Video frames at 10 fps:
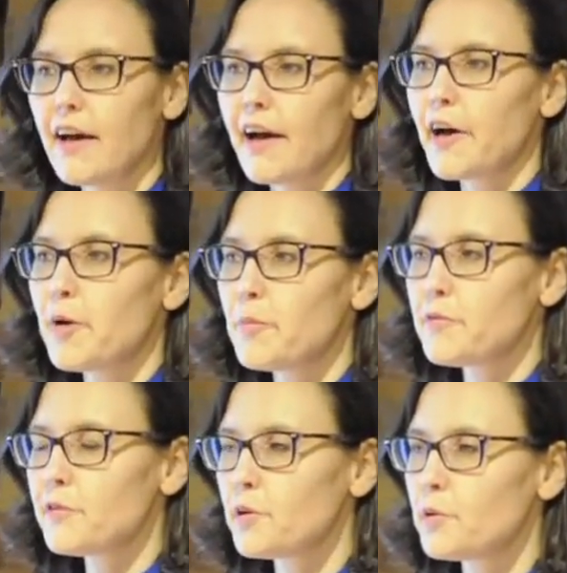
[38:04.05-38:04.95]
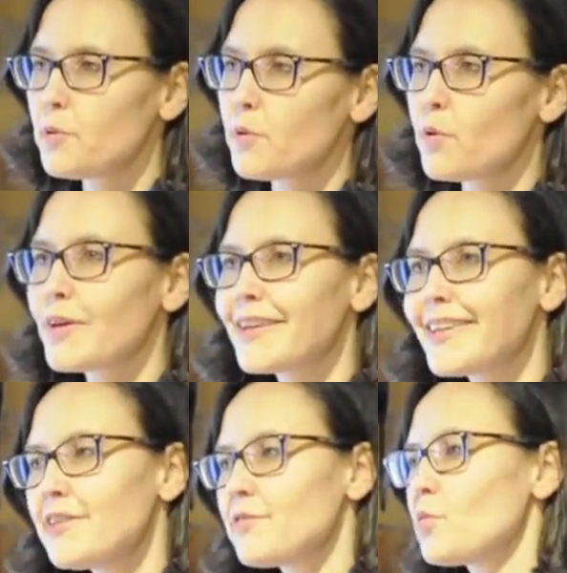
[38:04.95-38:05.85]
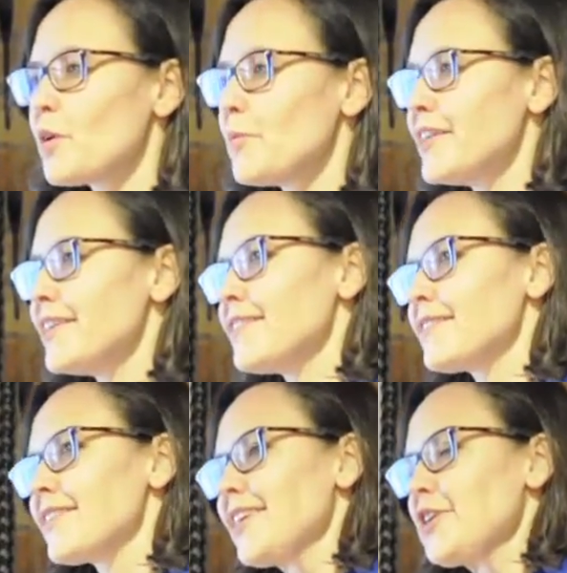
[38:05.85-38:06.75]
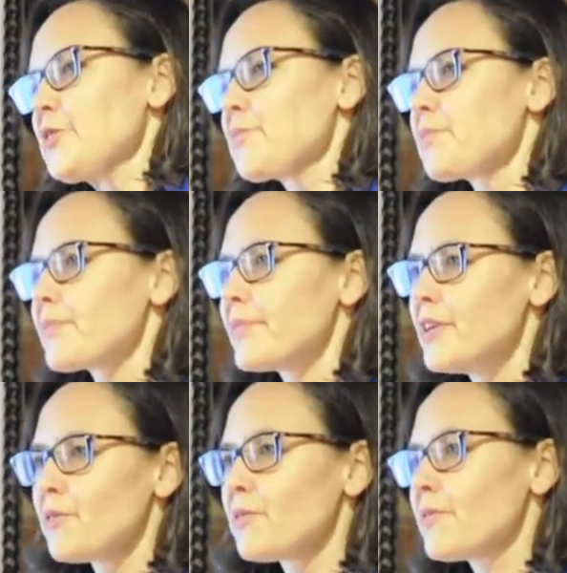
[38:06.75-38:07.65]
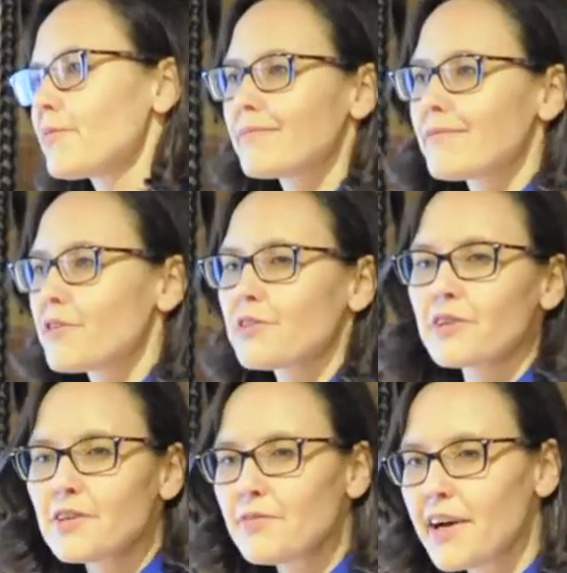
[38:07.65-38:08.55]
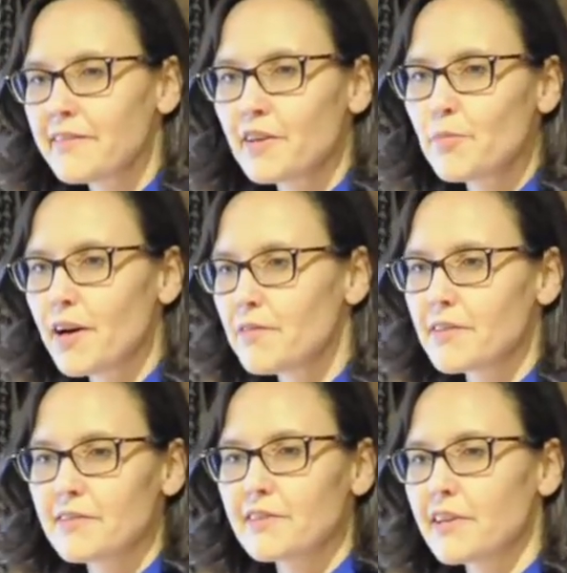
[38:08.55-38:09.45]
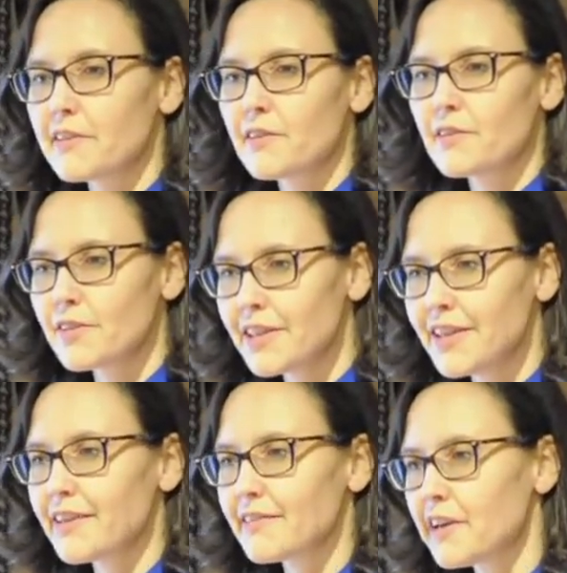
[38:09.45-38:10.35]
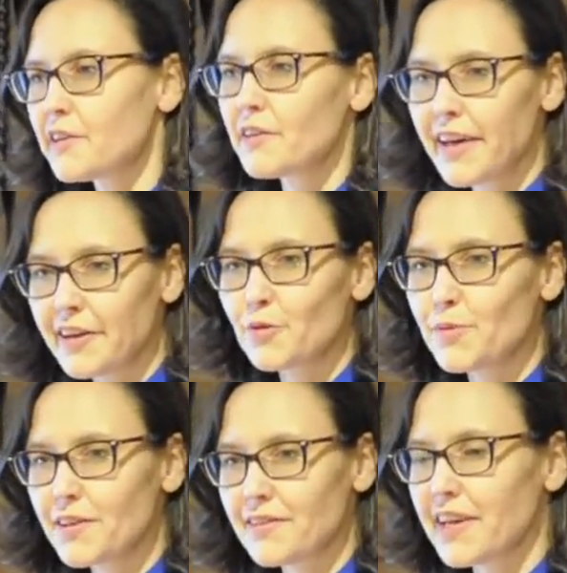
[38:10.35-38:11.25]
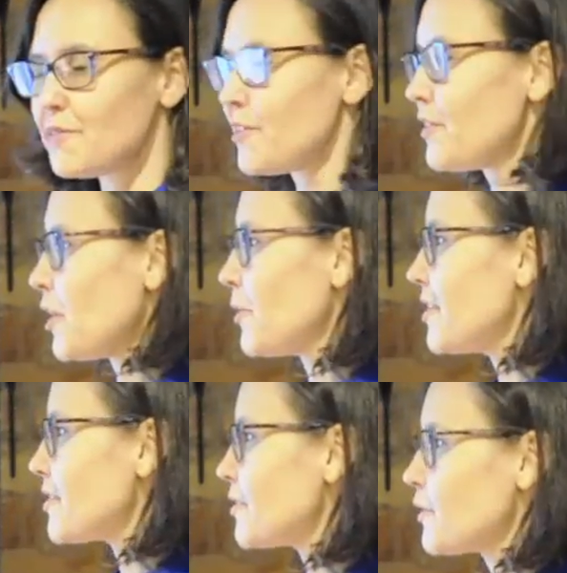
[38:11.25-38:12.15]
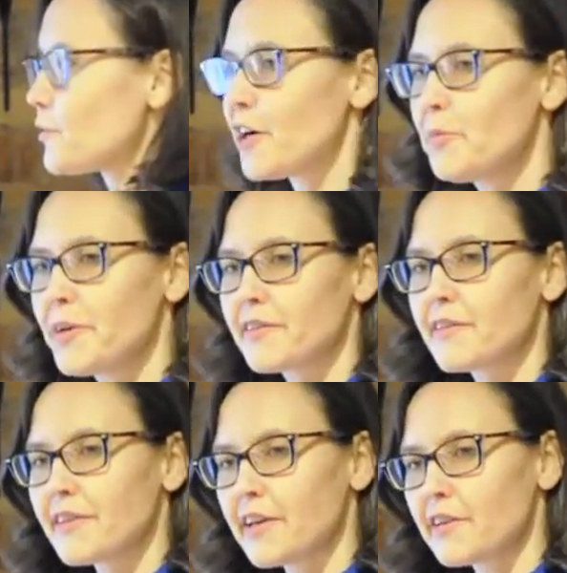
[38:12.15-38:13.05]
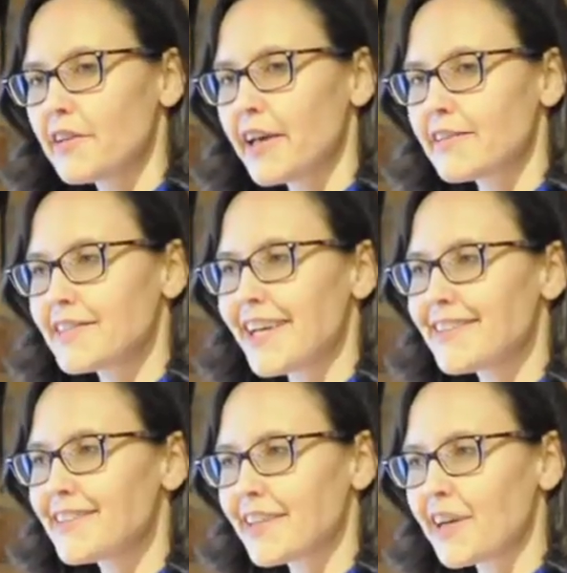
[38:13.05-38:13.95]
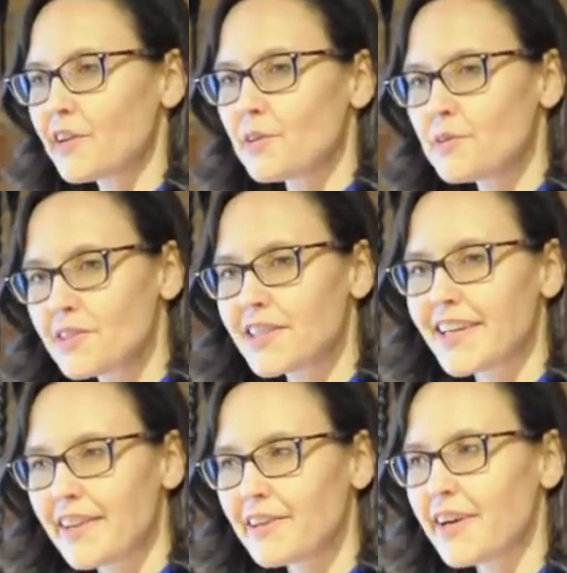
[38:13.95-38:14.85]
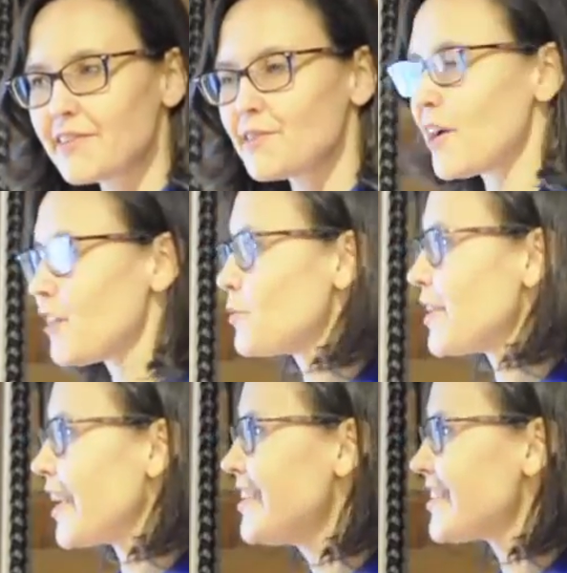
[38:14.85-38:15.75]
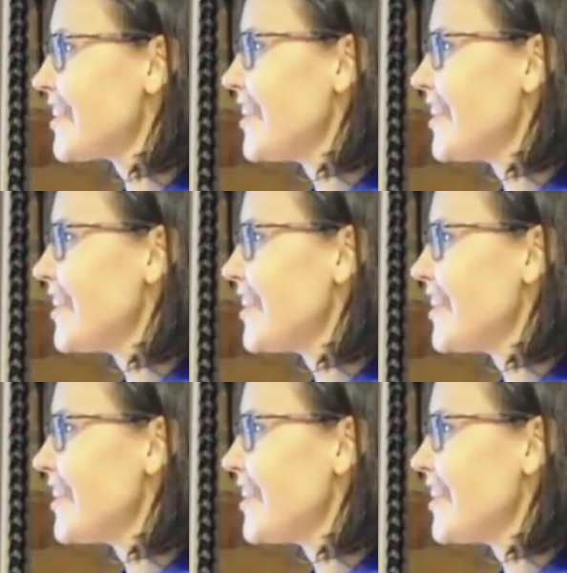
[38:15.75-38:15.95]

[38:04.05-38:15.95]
Or if a woman is, 35 and above and still has a 30-day cycle, that could be a sign of a thyroid issue as well, because the cycle length tends to get closer together as we age.